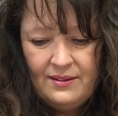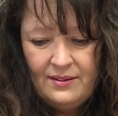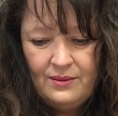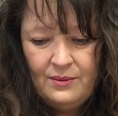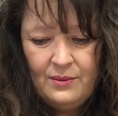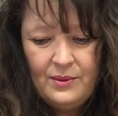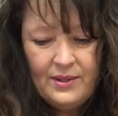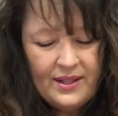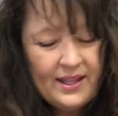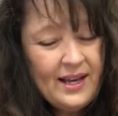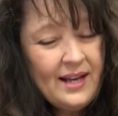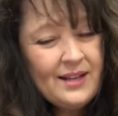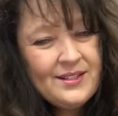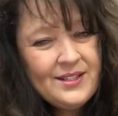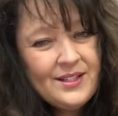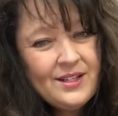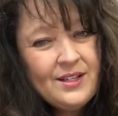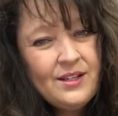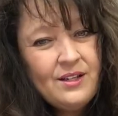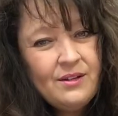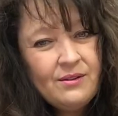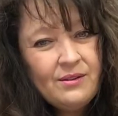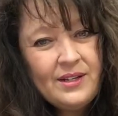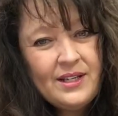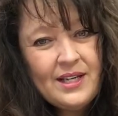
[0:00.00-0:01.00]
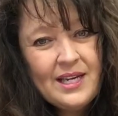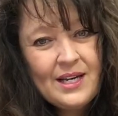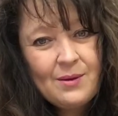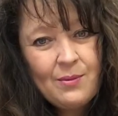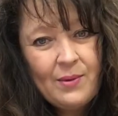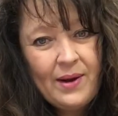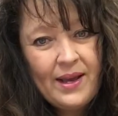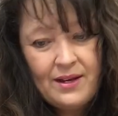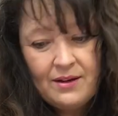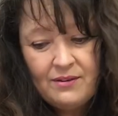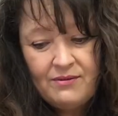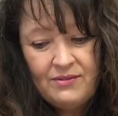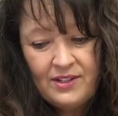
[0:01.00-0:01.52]
"Well, that's a unique
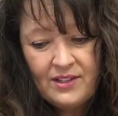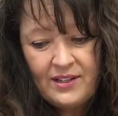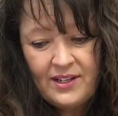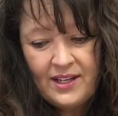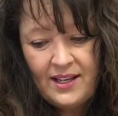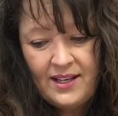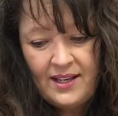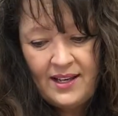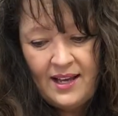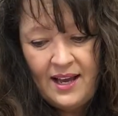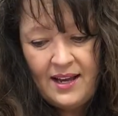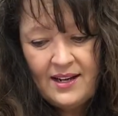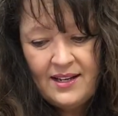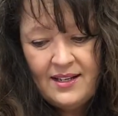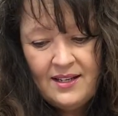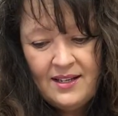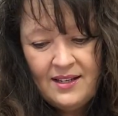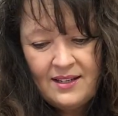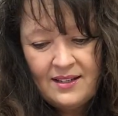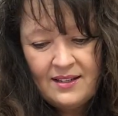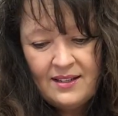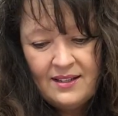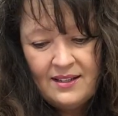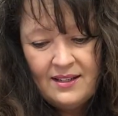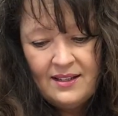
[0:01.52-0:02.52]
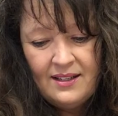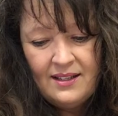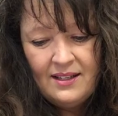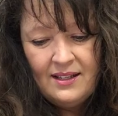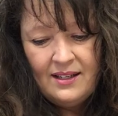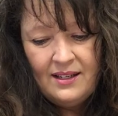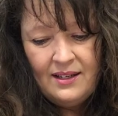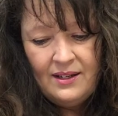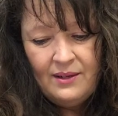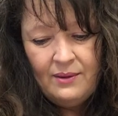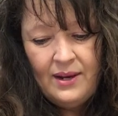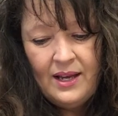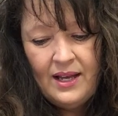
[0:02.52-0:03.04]
way of looking at it."
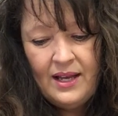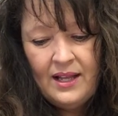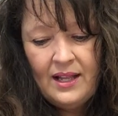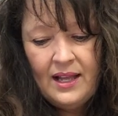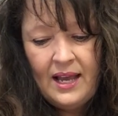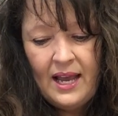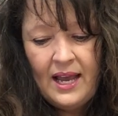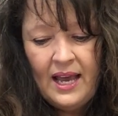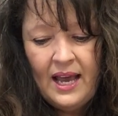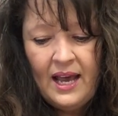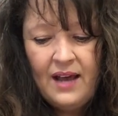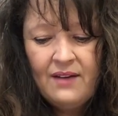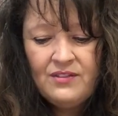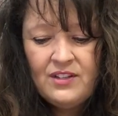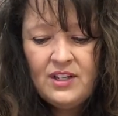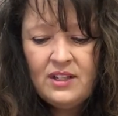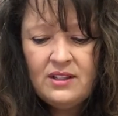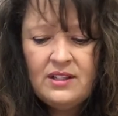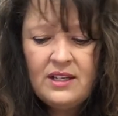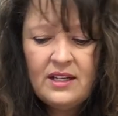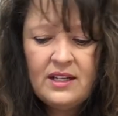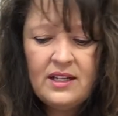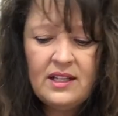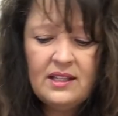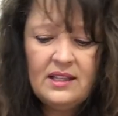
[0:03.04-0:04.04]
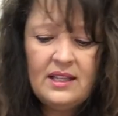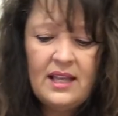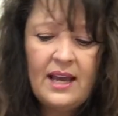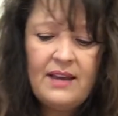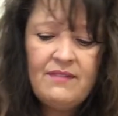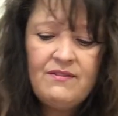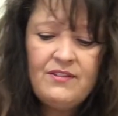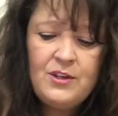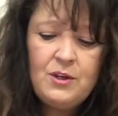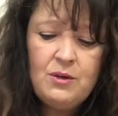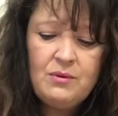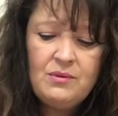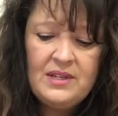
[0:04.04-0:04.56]
"Well, I have to look at
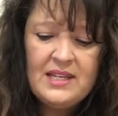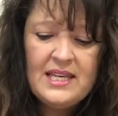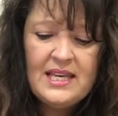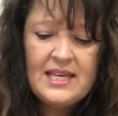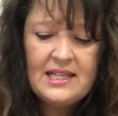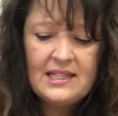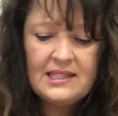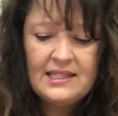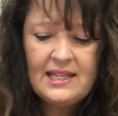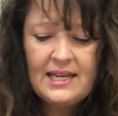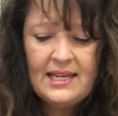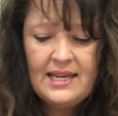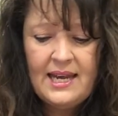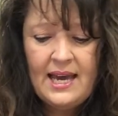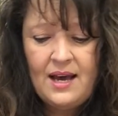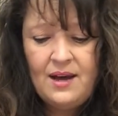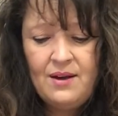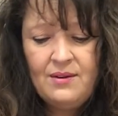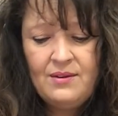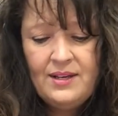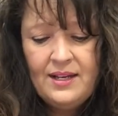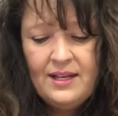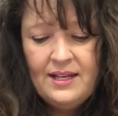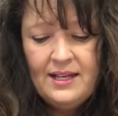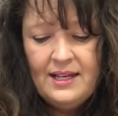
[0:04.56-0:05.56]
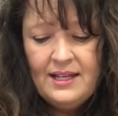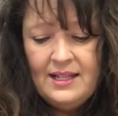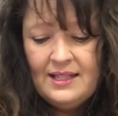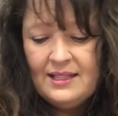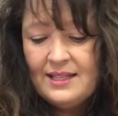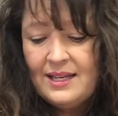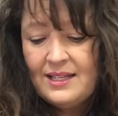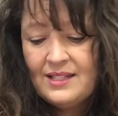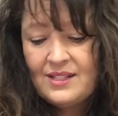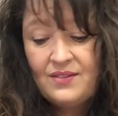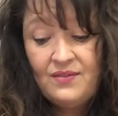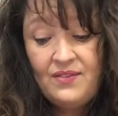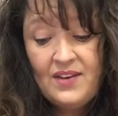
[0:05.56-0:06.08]
life uniquely now.
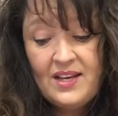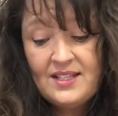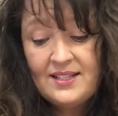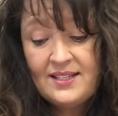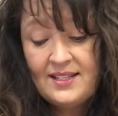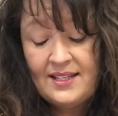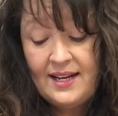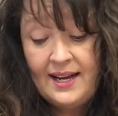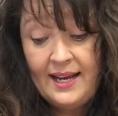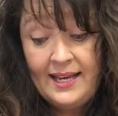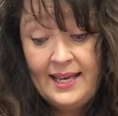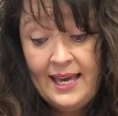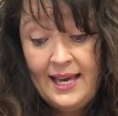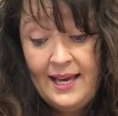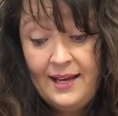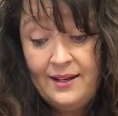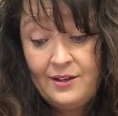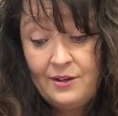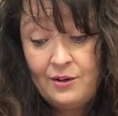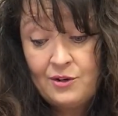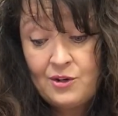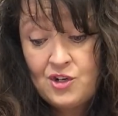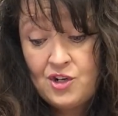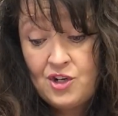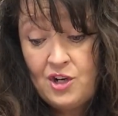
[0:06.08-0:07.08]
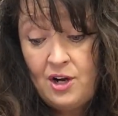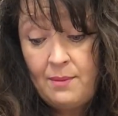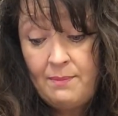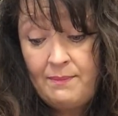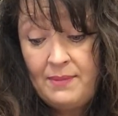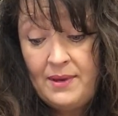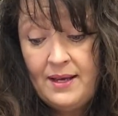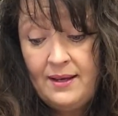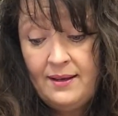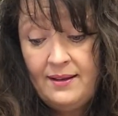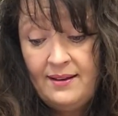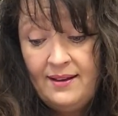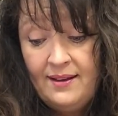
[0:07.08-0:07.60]
Let's face it, I can't go
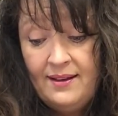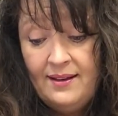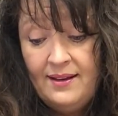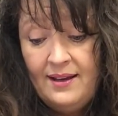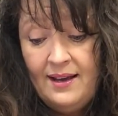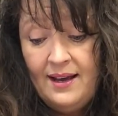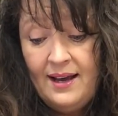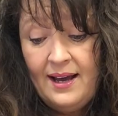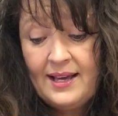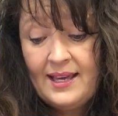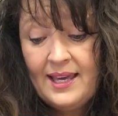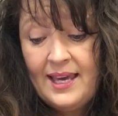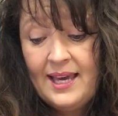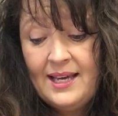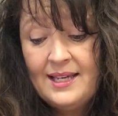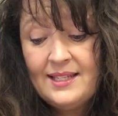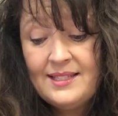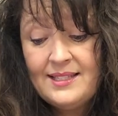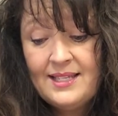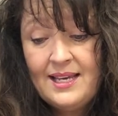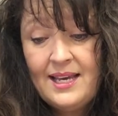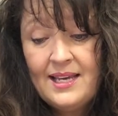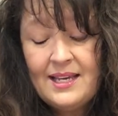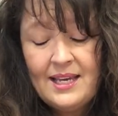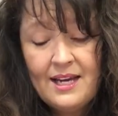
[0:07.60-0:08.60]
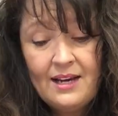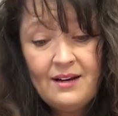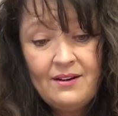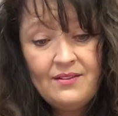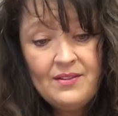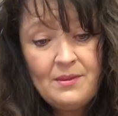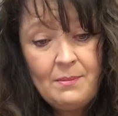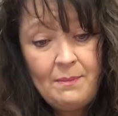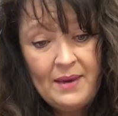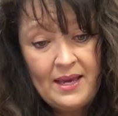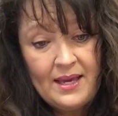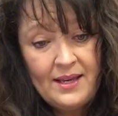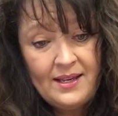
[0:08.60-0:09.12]
shopping. I can't take care of the
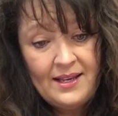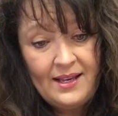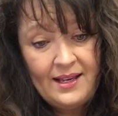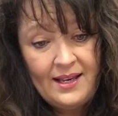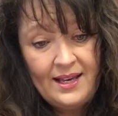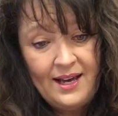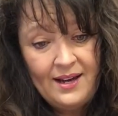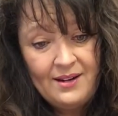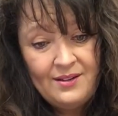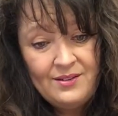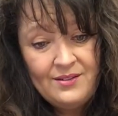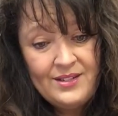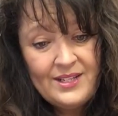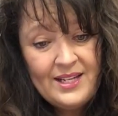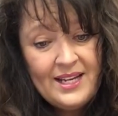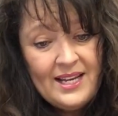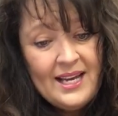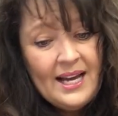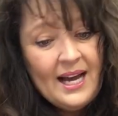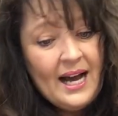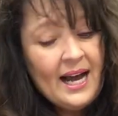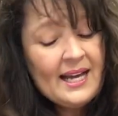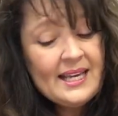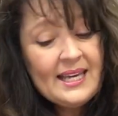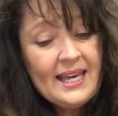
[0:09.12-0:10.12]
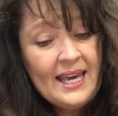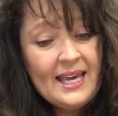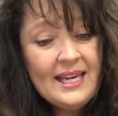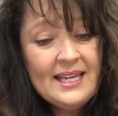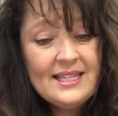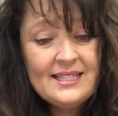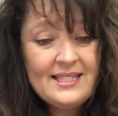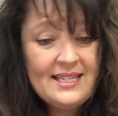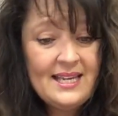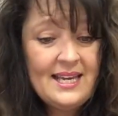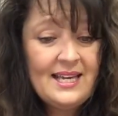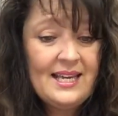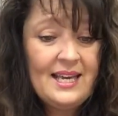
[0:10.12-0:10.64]
bank account. I can't
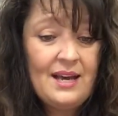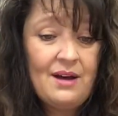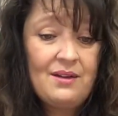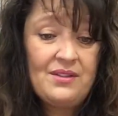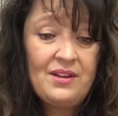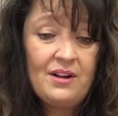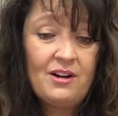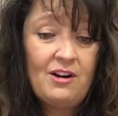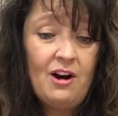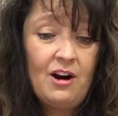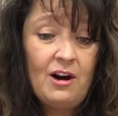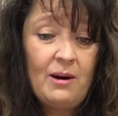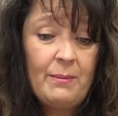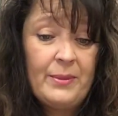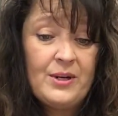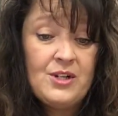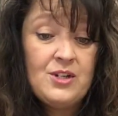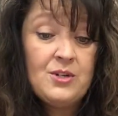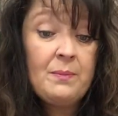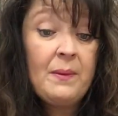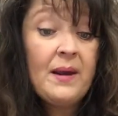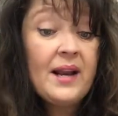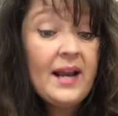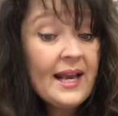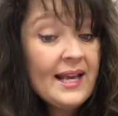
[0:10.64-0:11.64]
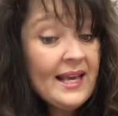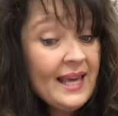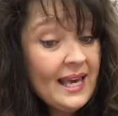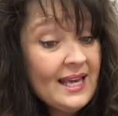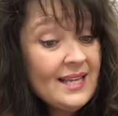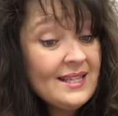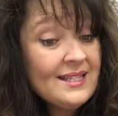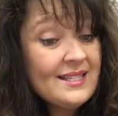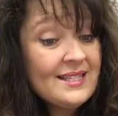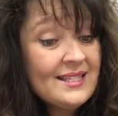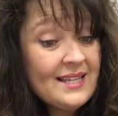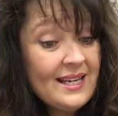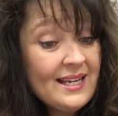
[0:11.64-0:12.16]
take out the garbage, but I
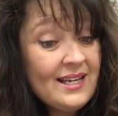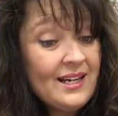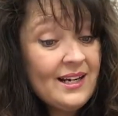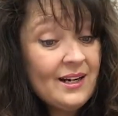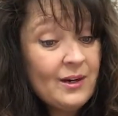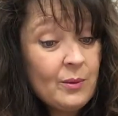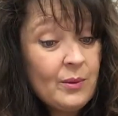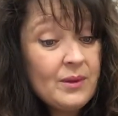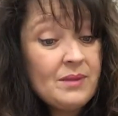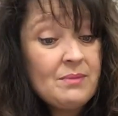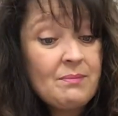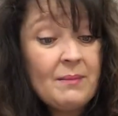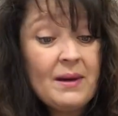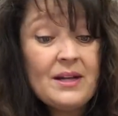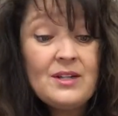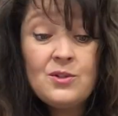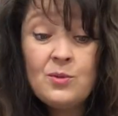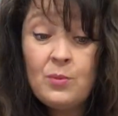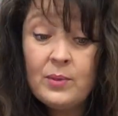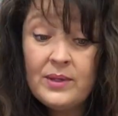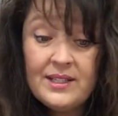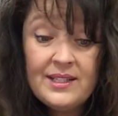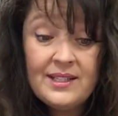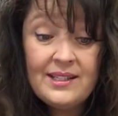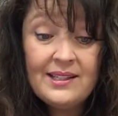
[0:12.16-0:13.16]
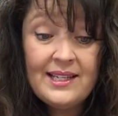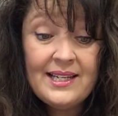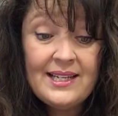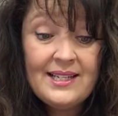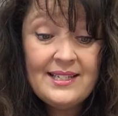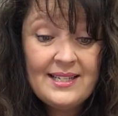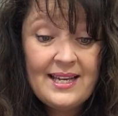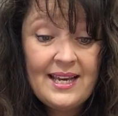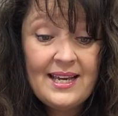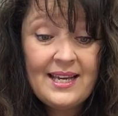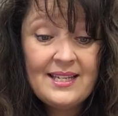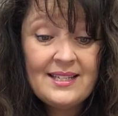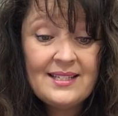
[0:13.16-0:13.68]
can sit here with my dwindling
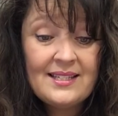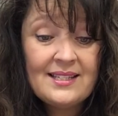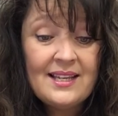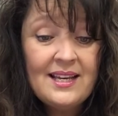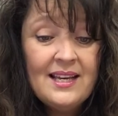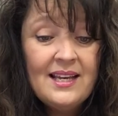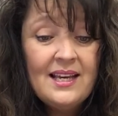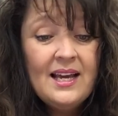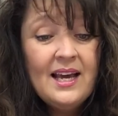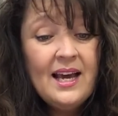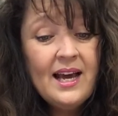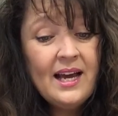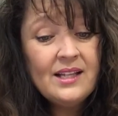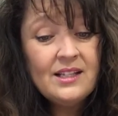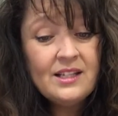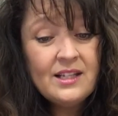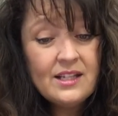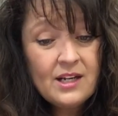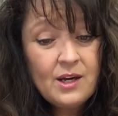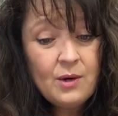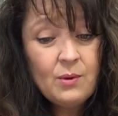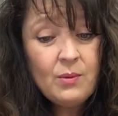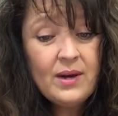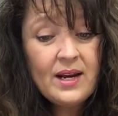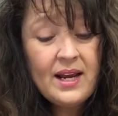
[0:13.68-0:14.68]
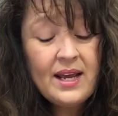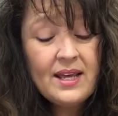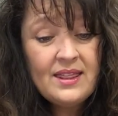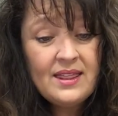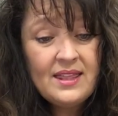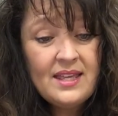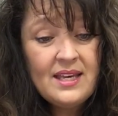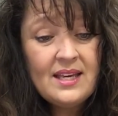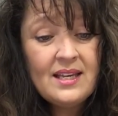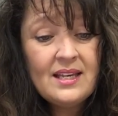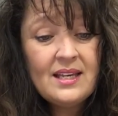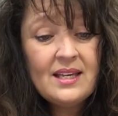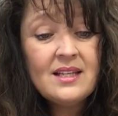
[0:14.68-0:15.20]
days and look at what I
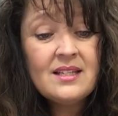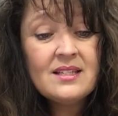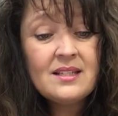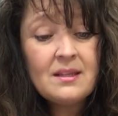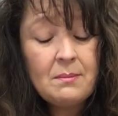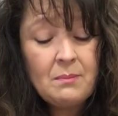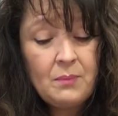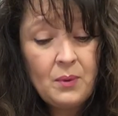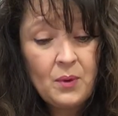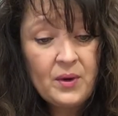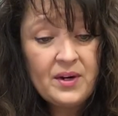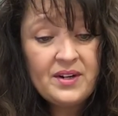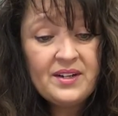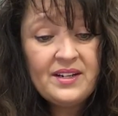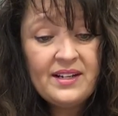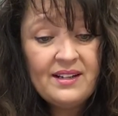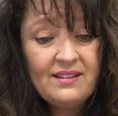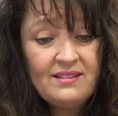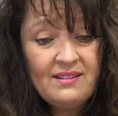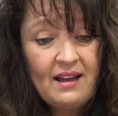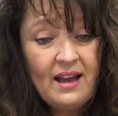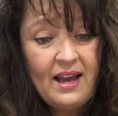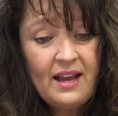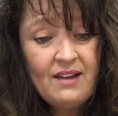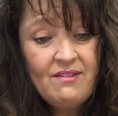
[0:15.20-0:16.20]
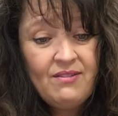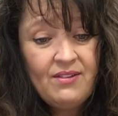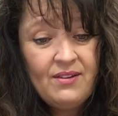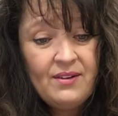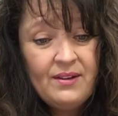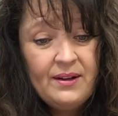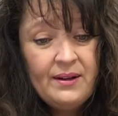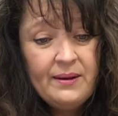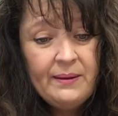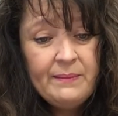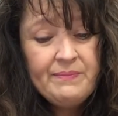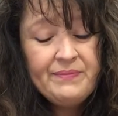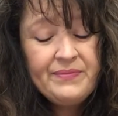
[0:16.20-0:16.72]
think is important in life.
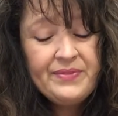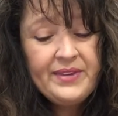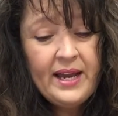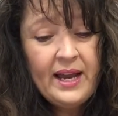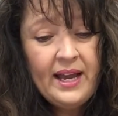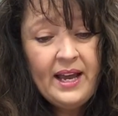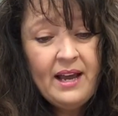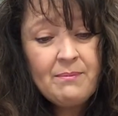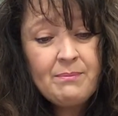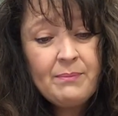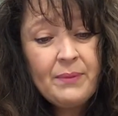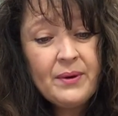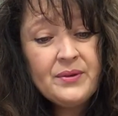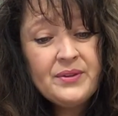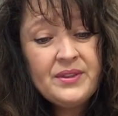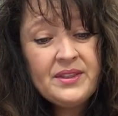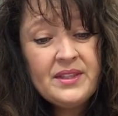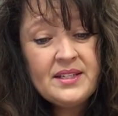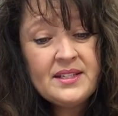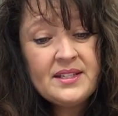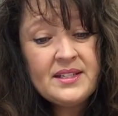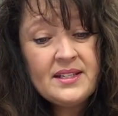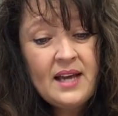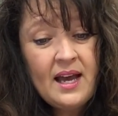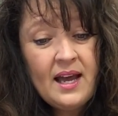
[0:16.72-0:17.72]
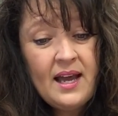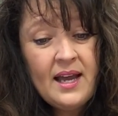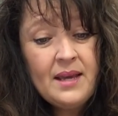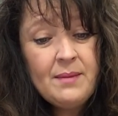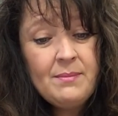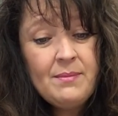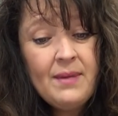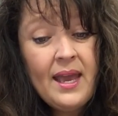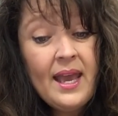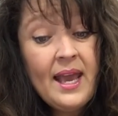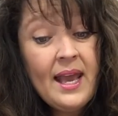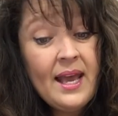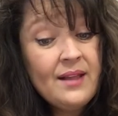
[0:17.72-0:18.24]
I have both the time
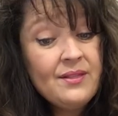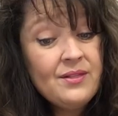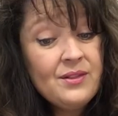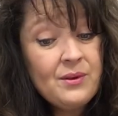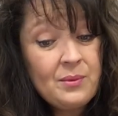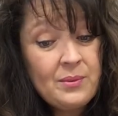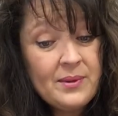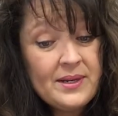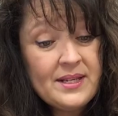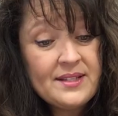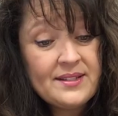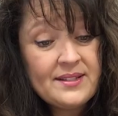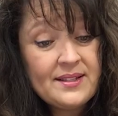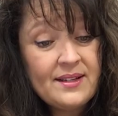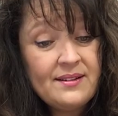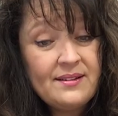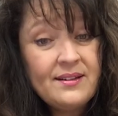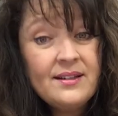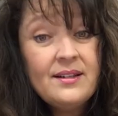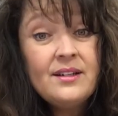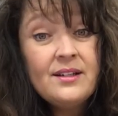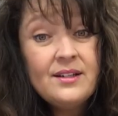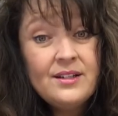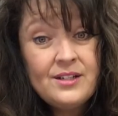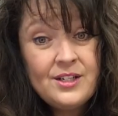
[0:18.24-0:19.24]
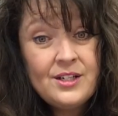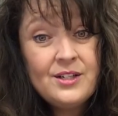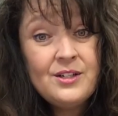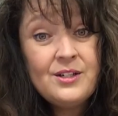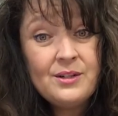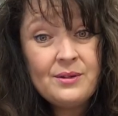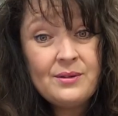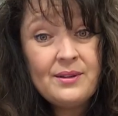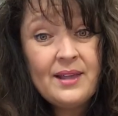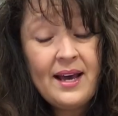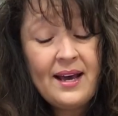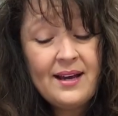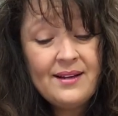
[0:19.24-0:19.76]
and the reason to do
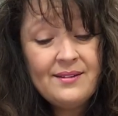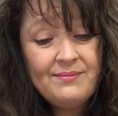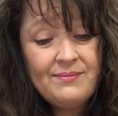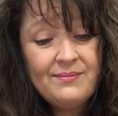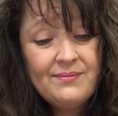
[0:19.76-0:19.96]
that."